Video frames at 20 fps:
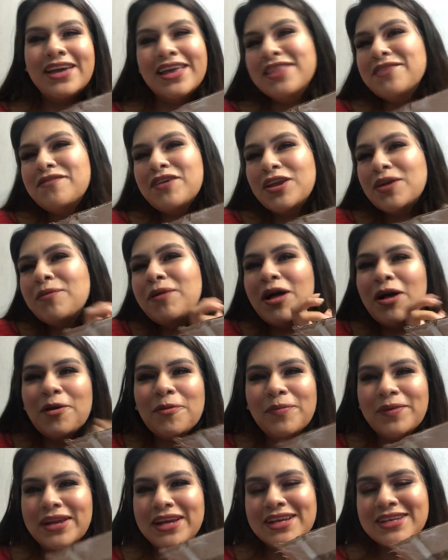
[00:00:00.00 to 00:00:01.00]
video while
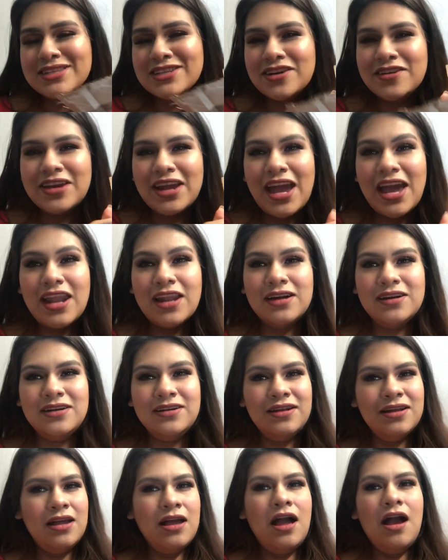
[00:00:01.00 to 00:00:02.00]
opening. Sorry, I had a
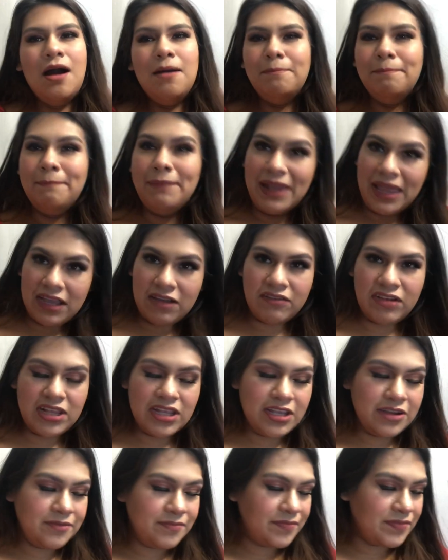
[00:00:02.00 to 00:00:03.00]
blank right
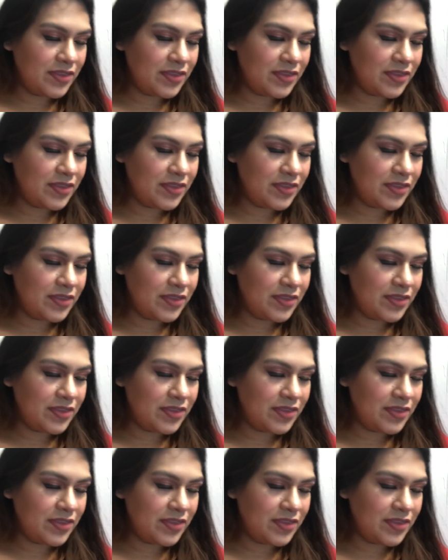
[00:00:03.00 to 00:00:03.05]
there.